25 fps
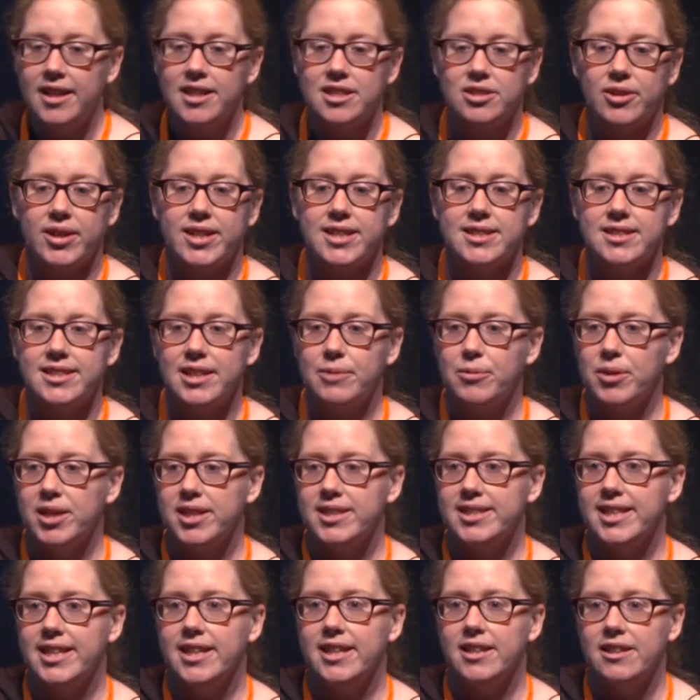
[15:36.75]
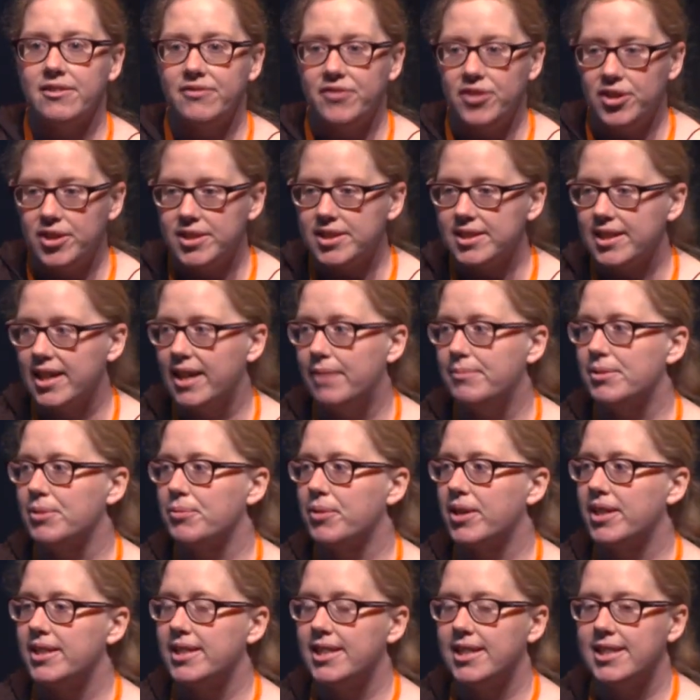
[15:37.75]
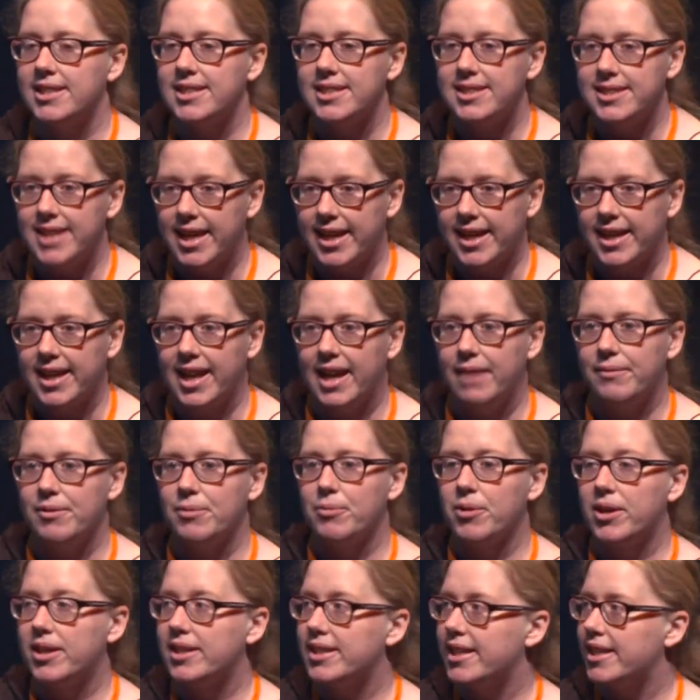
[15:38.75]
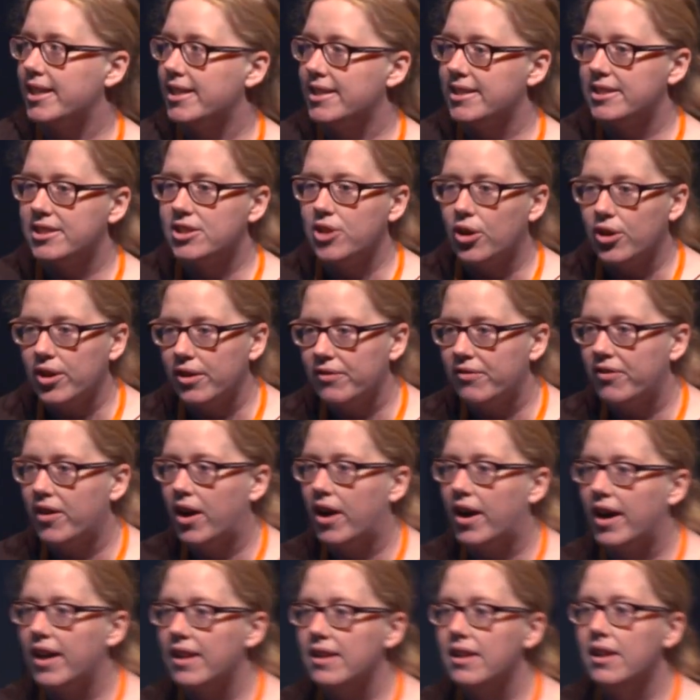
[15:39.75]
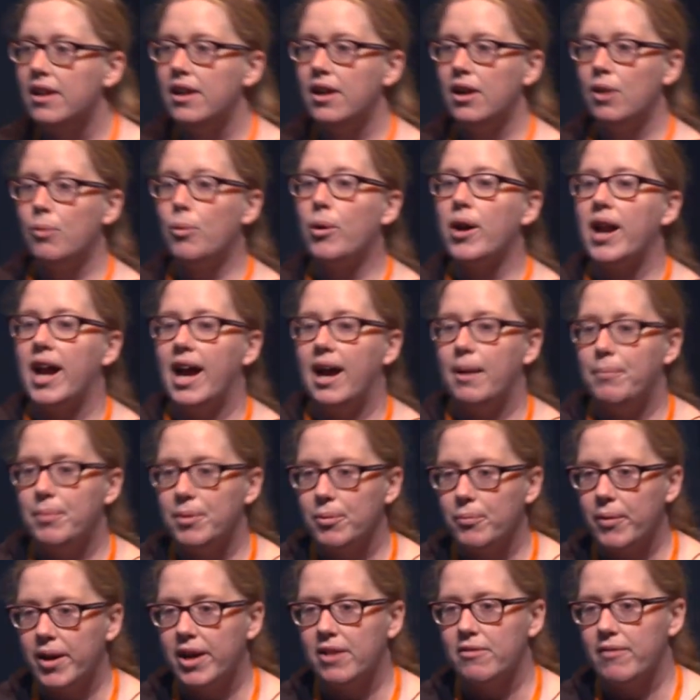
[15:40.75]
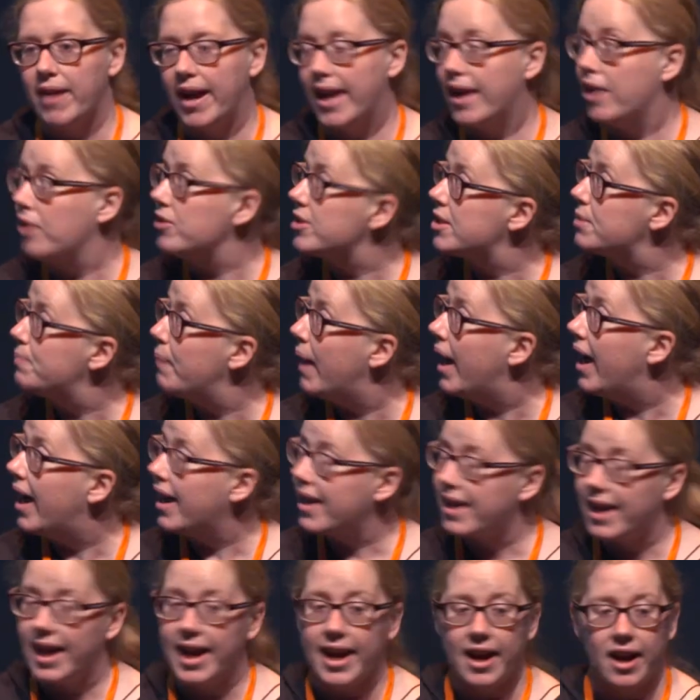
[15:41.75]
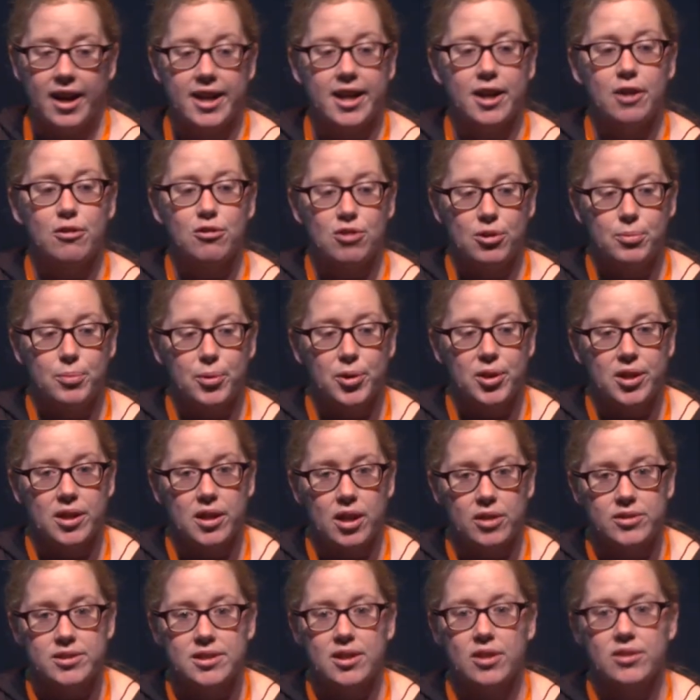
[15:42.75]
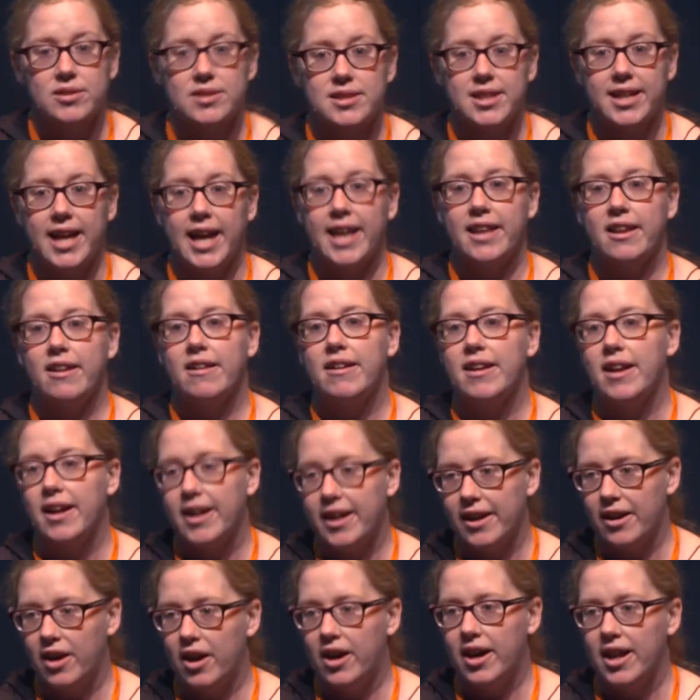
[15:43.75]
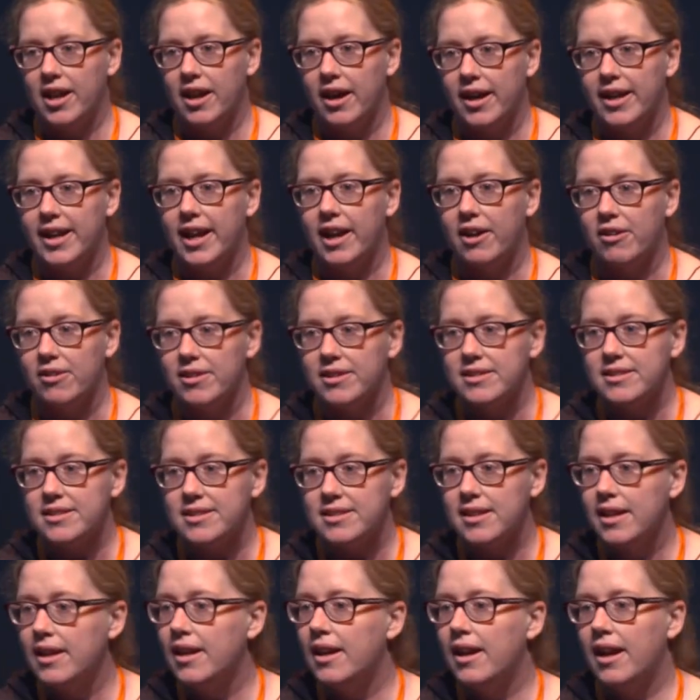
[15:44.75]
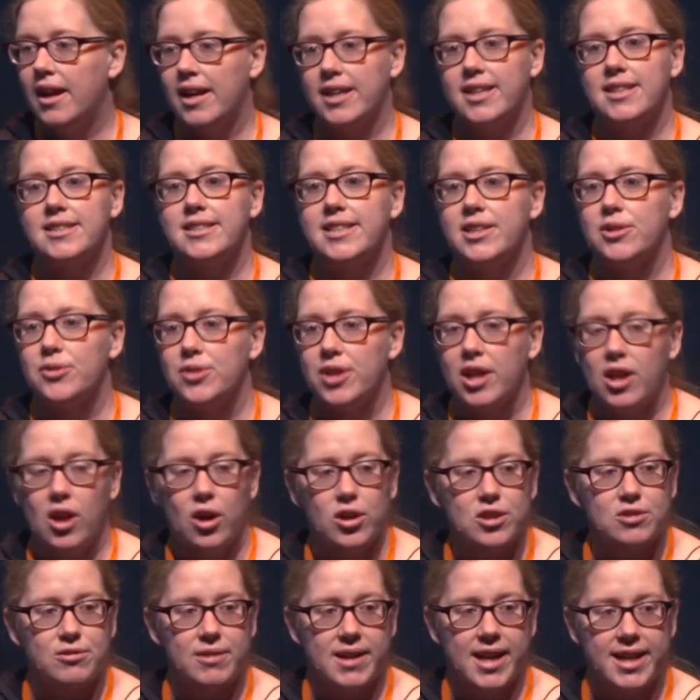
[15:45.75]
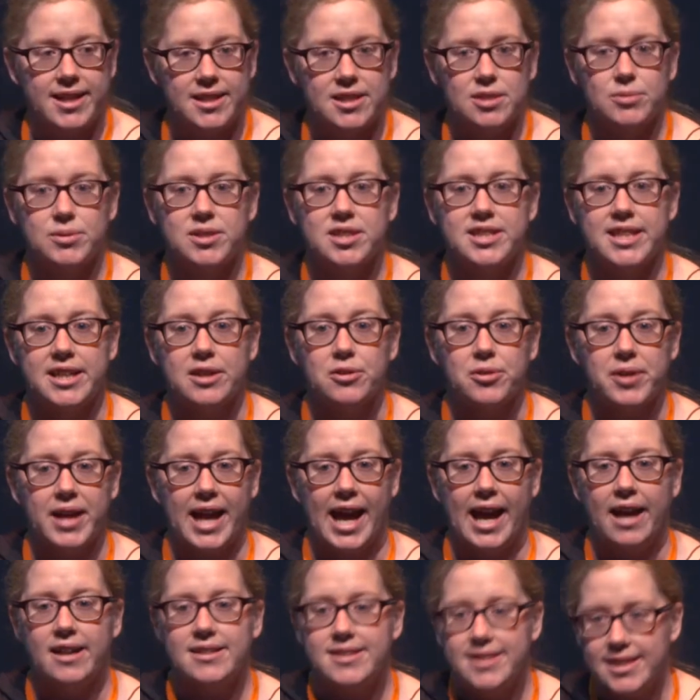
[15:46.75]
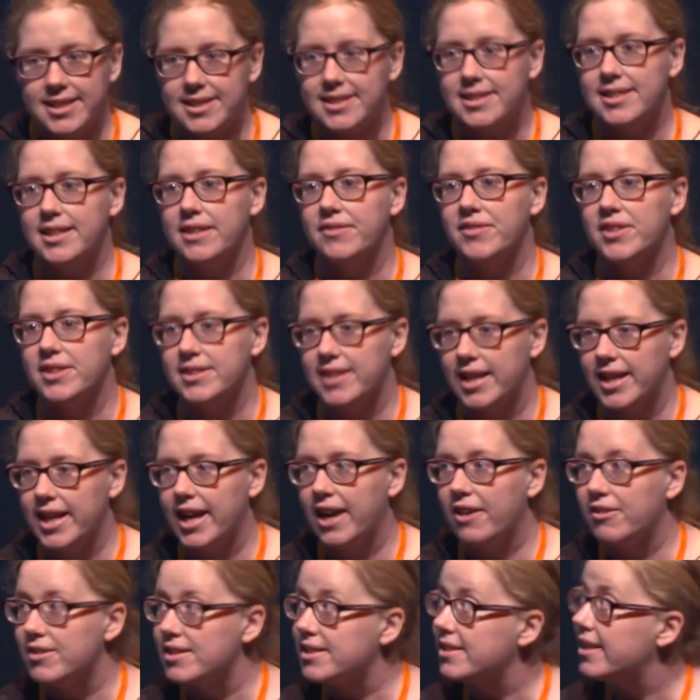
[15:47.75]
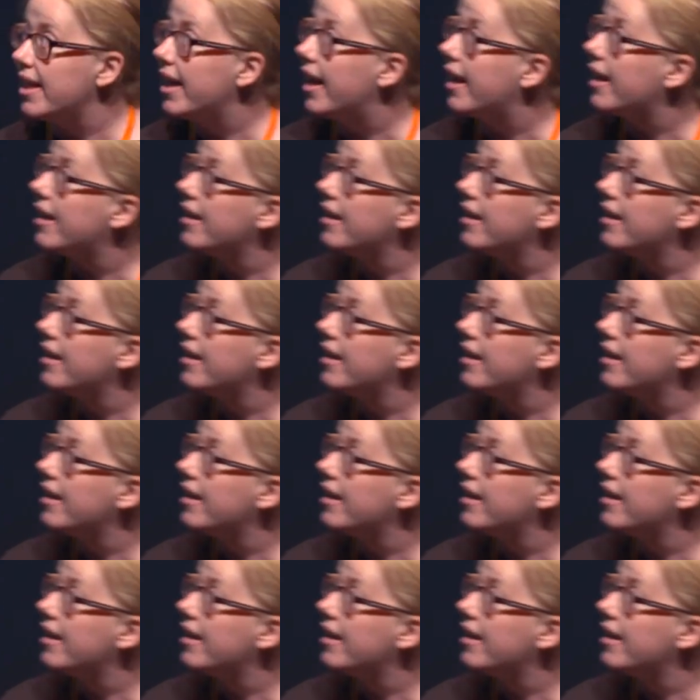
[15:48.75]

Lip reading: So I can see what it did in the first Lambda, what it did in the second Lambda, what it did in its Docker file, what happened when it ran on Spark. And I can group all of those logs together, and I can highlight errors. I can see all the logs related to a single county to see if there's any errors there.